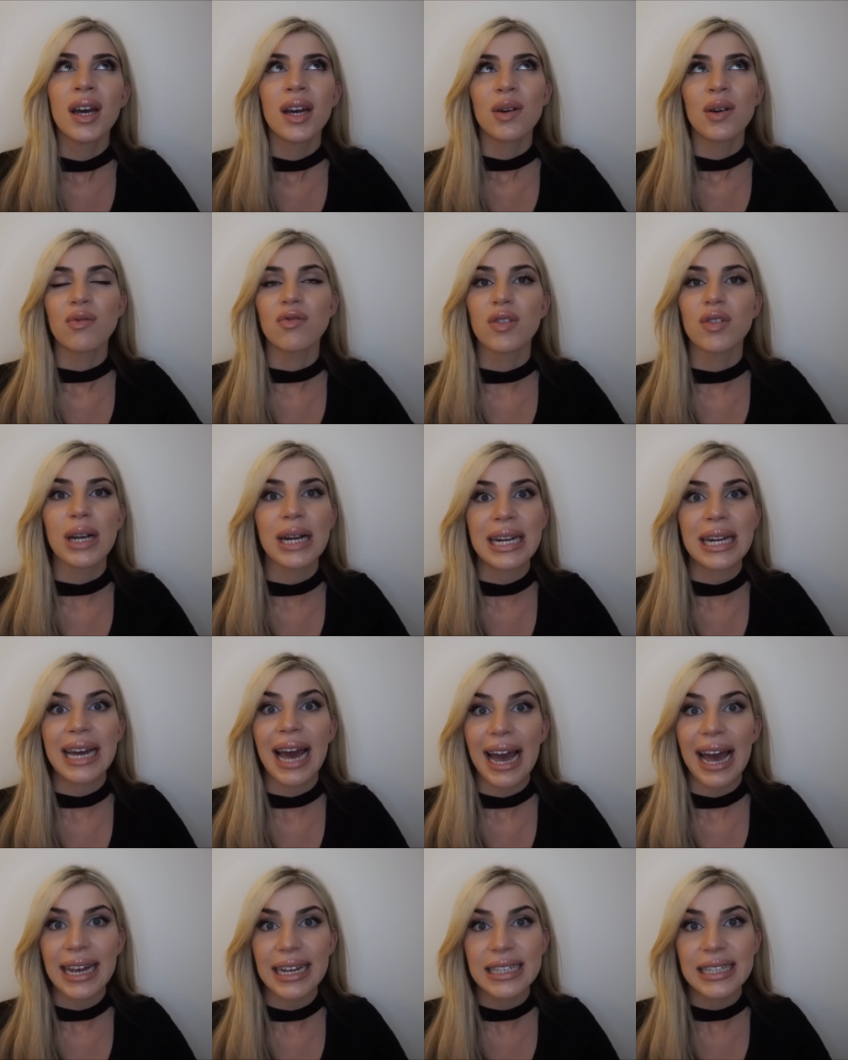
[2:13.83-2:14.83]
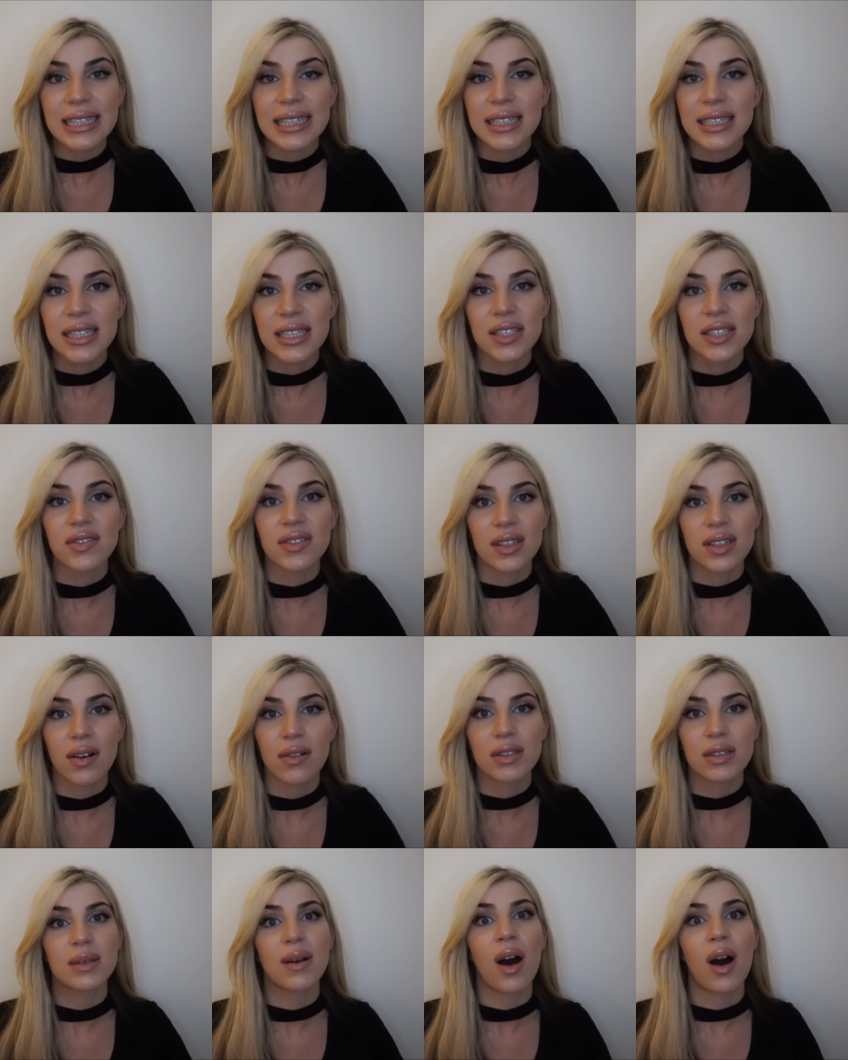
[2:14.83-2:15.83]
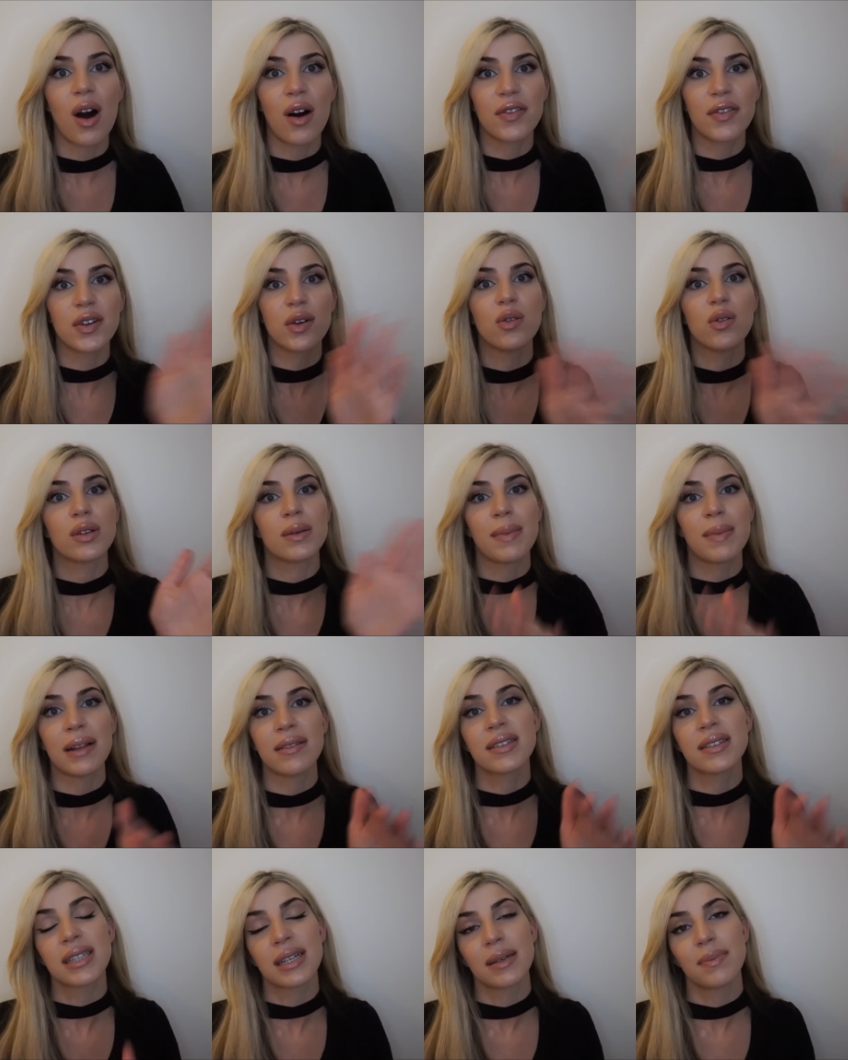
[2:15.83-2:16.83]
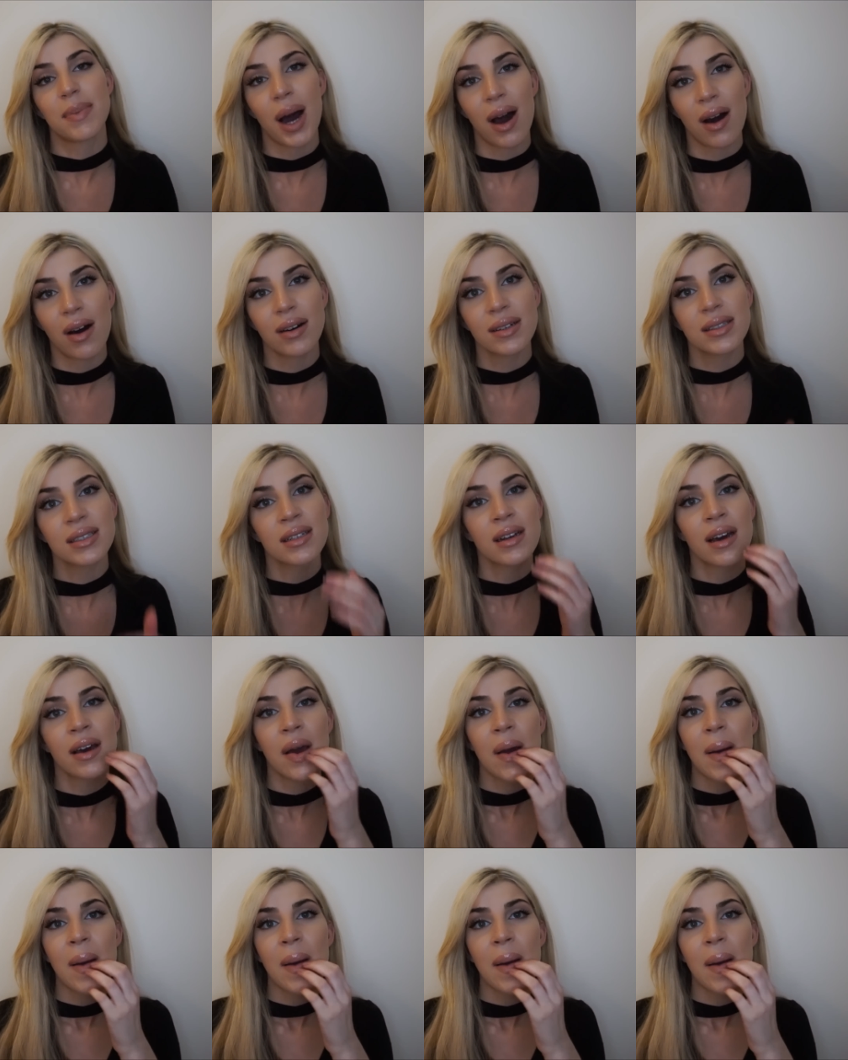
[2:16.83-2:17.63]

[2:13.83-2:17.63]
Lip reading: really hated his results after all the months had passed.